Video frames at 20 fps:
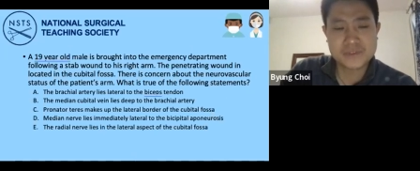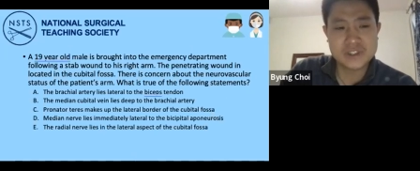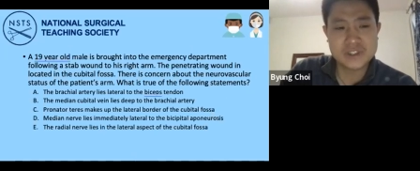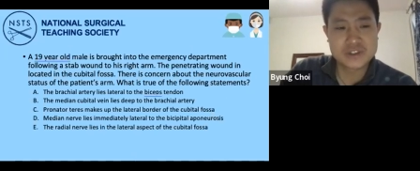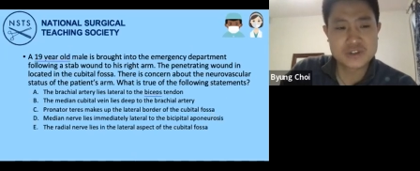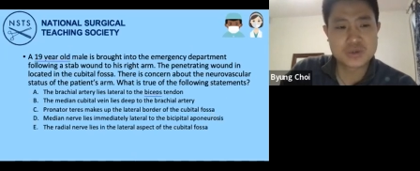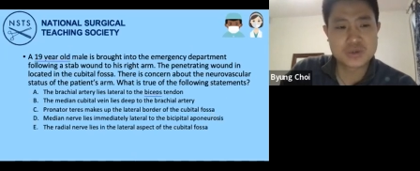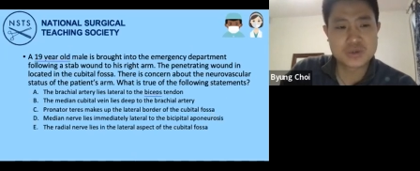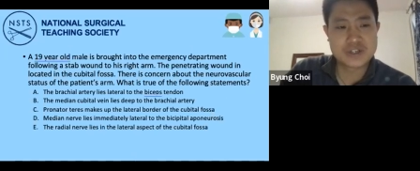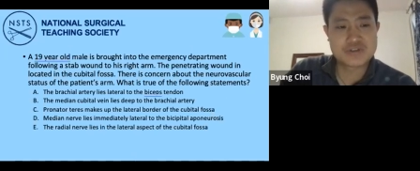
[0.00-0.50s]

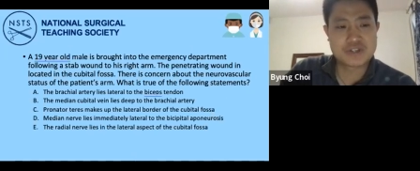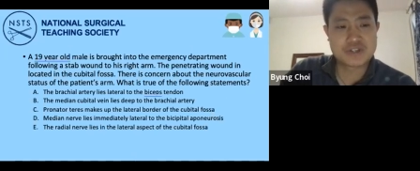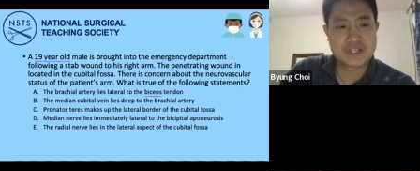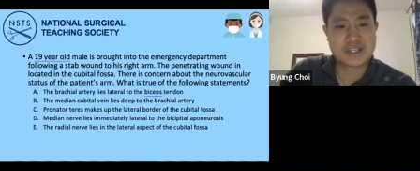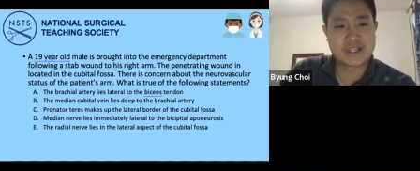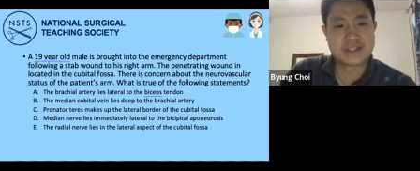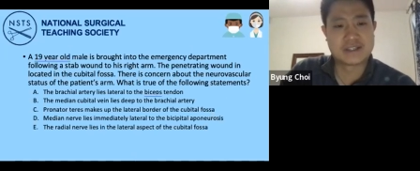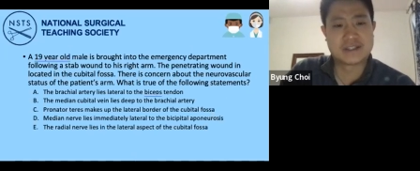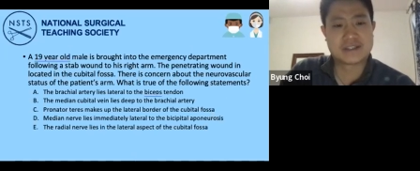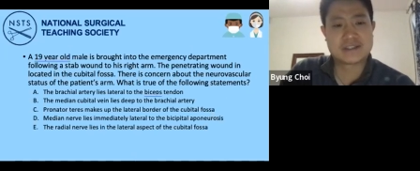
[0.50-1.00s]
It's quite
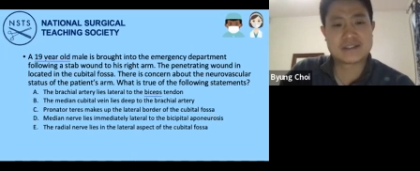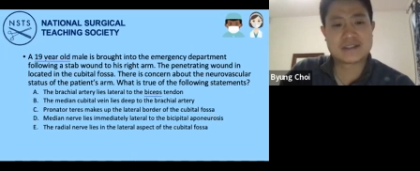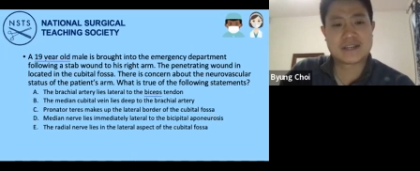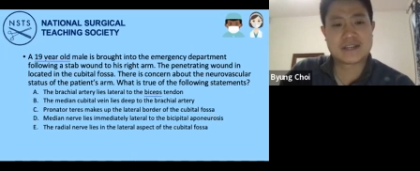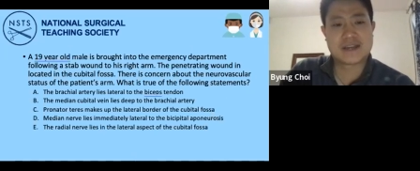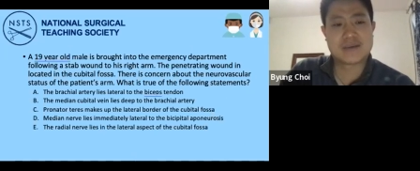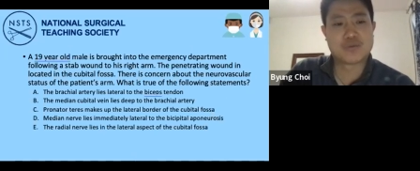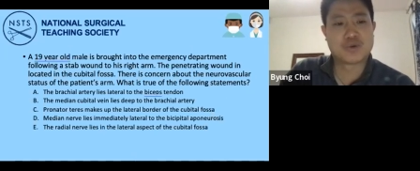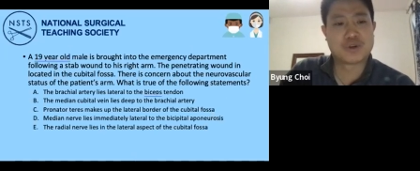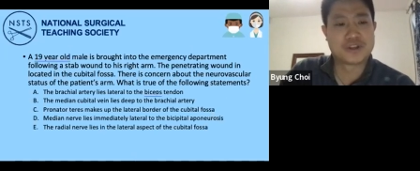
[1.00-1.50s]
tricky, and it's
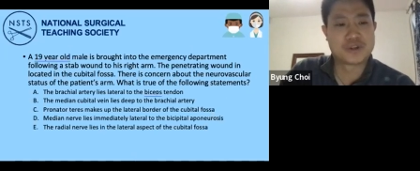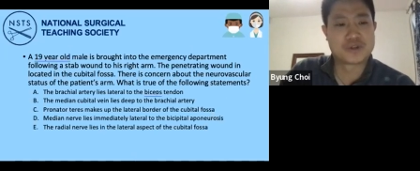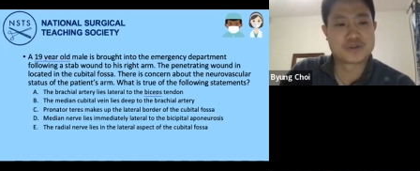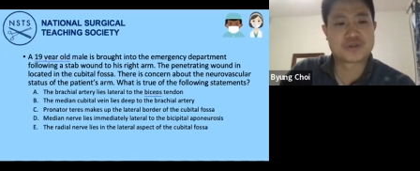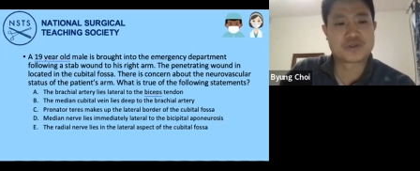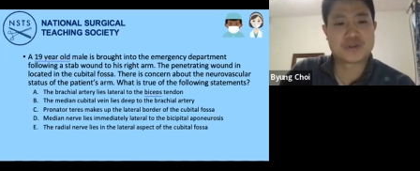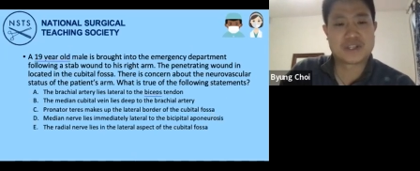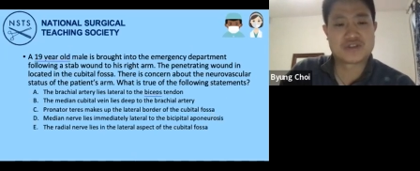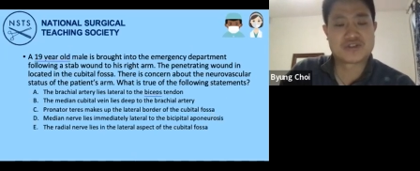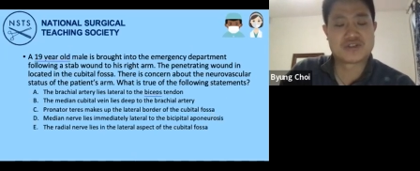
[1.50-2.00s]
again one of those
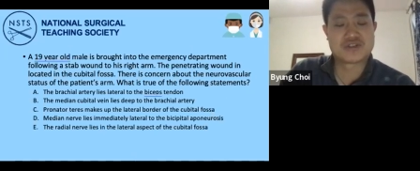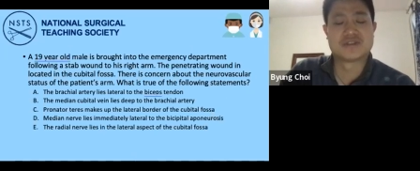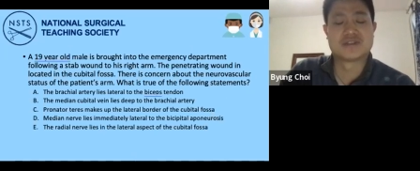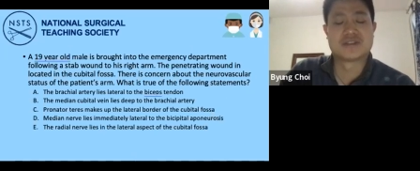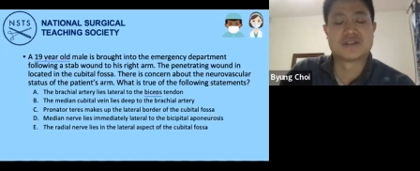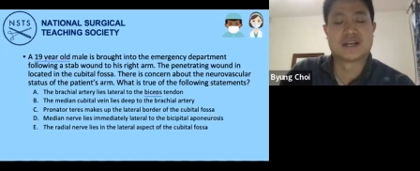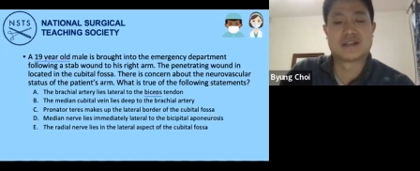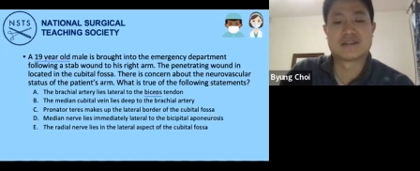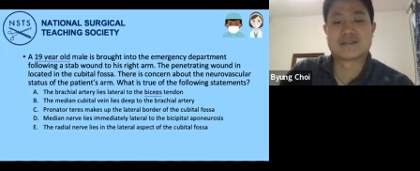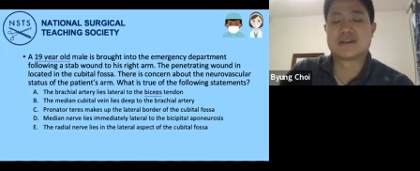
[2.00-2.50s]
questions
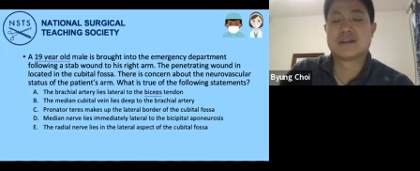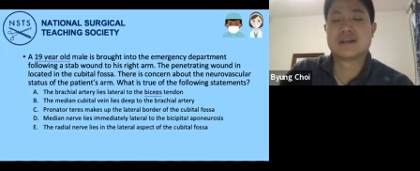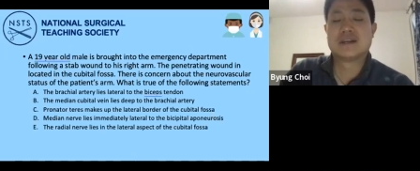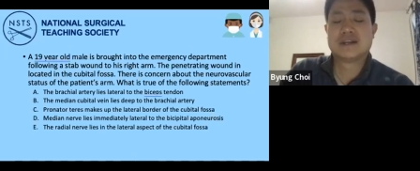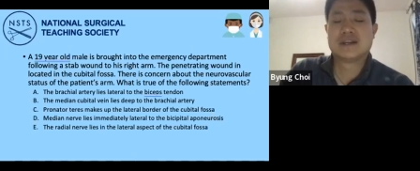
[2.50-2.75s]
that's